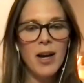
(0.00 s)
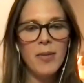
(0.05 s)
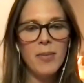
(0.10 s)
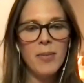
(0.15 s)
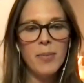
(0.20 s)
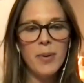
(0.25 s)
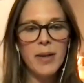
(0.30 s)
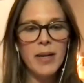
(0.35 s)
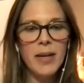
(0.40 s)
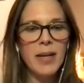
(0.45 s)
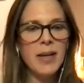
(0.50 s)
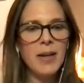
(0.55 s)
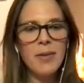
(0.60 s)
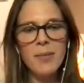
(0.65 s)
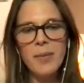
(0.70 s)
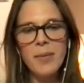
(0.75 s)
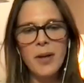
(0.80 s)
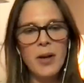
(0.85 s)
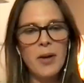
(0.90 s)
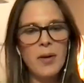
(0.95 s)
putting
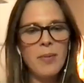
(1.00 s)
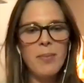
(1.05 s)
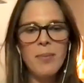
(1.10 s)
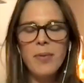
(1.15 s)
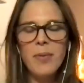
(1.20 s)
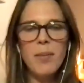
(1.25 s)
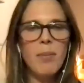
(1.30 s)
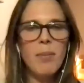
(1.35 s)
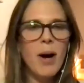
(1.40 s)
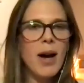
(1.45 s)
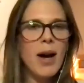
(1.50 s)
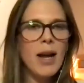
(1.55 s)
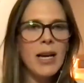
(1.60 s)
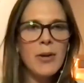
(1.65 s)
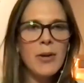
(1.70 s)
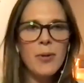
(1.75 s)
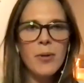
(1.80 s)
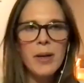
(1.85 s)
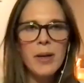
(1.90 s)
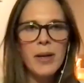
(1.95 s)
the
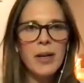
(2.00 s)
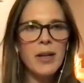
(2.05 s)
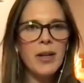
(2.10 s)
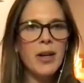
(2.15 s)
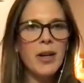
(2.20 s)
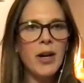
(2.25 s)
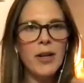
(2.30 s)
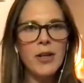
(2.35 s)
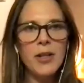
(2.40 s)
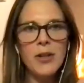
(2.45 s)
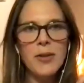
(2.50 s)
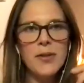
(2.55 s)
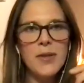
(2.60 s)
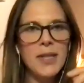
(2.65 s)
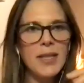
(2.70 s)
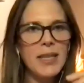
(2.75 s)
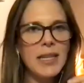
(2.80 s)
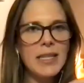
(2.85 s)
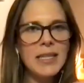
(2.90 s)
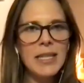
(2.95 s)
body oil on,
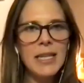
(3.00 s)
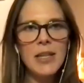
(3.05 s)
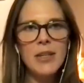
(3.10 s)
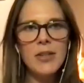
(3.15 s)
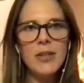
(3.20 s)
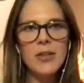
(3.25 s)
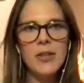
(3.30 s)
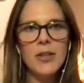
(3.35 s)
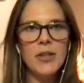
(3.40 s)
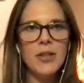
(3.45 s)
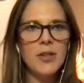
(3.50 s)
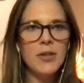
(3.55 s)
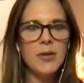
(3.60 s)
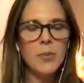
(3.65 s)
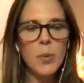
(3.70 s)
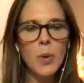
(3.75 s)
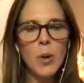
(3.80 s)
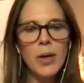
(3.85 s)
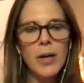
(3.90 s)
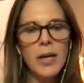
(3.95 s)
using the tincture, and
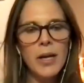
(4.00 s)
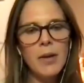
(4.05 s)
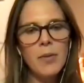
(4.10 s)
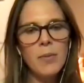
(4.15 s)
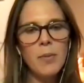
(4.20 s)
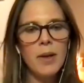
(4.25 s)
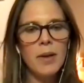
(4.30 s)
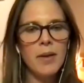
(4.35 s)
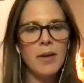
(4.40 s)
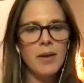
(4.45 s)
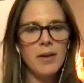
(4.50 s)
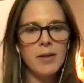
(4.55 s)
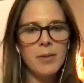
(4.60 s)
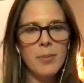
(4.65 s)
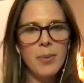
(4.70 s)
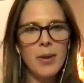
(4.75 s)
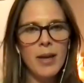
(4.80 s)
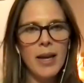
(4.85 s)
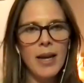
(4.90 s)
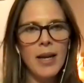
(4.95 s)
just working with this
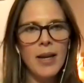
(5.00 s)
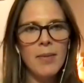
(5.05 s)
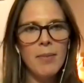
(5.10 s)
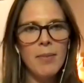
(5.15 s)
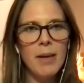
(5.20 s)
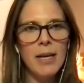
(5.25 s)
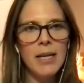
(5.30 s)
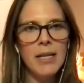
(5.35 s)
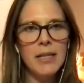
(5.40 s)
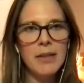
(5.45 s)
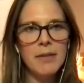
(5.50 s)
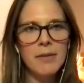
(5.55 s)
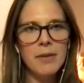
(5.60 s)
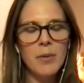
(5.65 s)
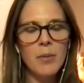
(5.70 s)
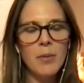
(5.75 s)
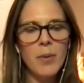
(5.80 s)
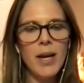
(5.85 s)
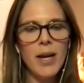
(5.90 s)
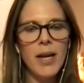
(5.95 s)
plant in many
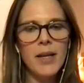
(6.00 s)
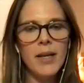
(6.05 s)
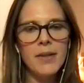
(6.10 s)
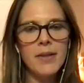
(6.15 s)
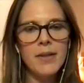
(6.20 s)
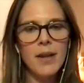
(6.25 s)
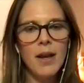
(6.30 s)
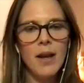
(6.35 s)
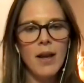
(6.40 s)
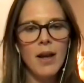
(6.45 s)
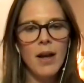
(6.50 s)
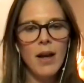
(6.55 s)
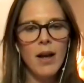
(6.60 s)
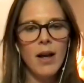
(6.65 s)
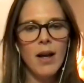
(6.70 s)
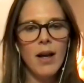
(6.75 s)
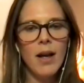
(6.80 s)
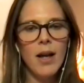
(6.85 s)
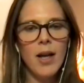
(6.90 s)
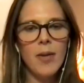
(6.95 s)
different ways,
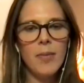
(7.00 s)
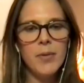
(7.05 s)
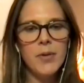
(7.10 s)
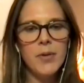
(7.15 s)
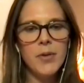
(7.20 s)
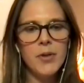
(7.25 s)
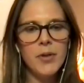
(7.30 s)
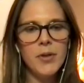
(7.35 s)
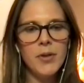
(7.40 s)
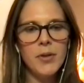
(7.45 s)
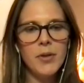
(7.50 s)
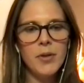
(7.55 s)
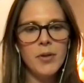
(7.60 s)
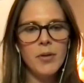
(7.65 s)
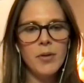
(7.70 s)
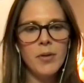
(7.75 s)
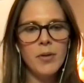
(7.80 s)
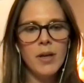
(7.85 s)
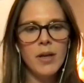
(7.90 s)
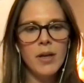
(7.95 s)

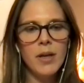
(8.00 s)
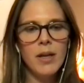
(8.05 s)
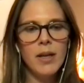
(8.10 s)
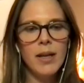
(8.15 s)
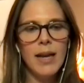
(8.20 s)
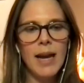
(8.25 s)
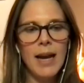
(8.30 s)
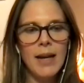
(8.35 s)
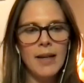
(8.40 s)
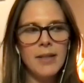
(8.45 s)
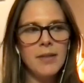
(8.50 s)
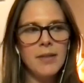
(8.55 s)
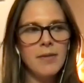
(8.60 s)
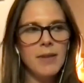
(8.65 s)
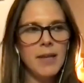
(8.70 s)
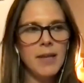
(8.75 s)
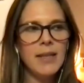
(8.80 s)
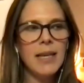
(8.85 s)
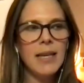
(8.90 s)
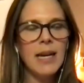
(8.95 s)
to
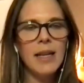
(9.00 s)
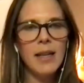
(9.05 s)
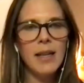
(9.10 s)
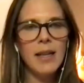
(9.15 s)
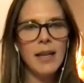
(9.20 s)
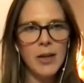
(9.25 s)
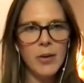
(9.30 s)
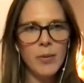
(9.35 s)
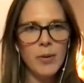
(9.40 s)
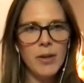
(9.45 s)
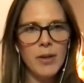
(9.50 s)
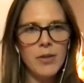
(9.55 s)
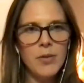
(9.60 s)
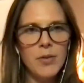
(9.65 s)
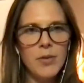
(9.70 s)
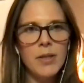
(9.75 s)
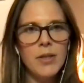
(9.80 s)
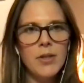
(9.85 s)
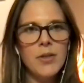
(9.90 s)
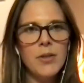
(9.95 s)
activate that
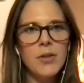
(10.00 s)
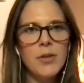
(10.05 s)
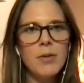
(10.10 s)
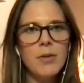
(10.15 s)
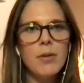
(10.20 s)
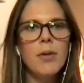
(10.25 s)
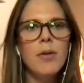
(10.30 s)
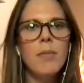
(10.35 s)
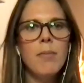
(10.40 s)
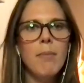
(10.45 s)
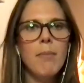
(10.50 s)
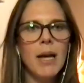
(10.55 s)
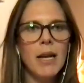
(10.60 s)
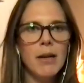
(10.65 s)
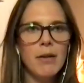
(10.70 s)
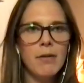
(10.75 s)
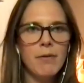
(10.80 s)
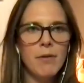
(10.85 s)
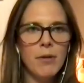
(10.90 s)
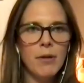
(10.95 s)
language, which is through
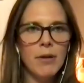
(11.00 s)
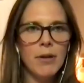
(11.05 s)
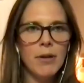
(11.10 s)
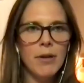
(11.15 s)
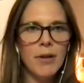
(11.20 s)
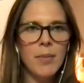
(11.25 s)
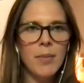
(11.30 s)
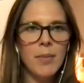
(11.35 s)
metaphor. The